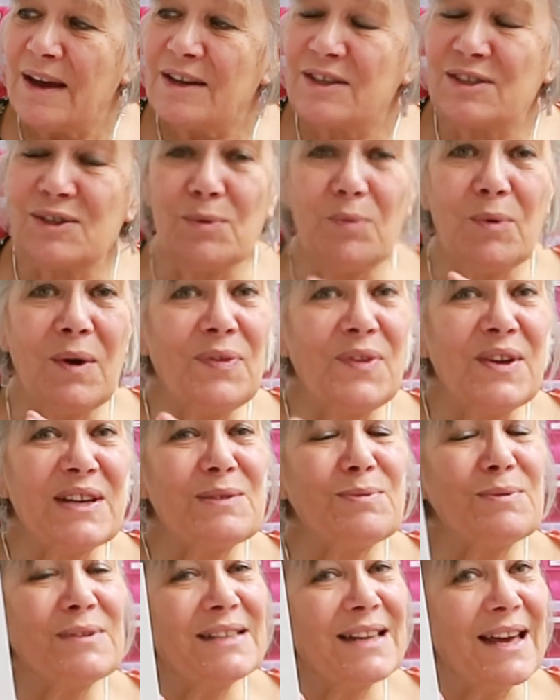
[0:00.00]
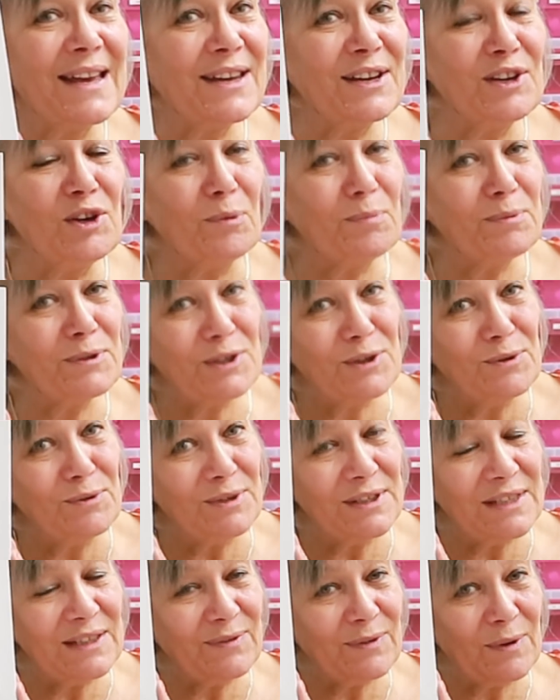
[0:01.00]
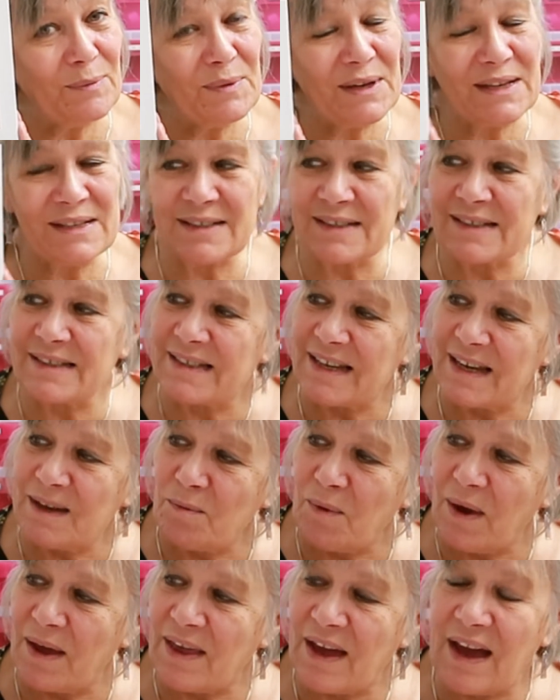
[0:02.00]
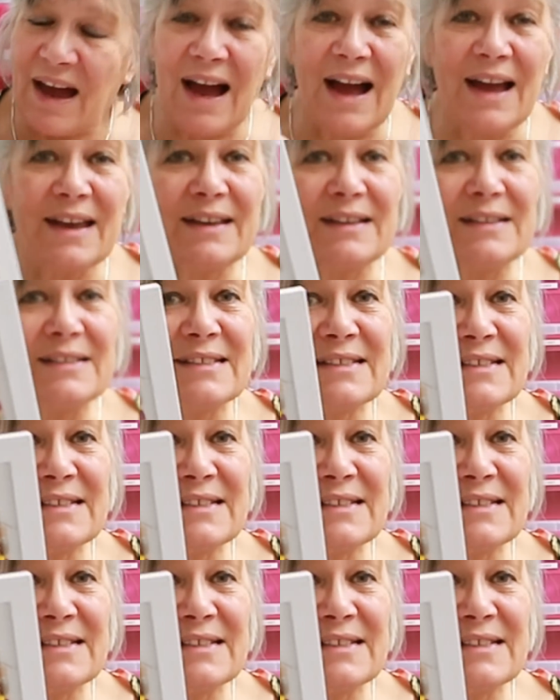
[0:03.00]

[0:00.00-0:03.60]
So this was like an opportunity for me to see whether I can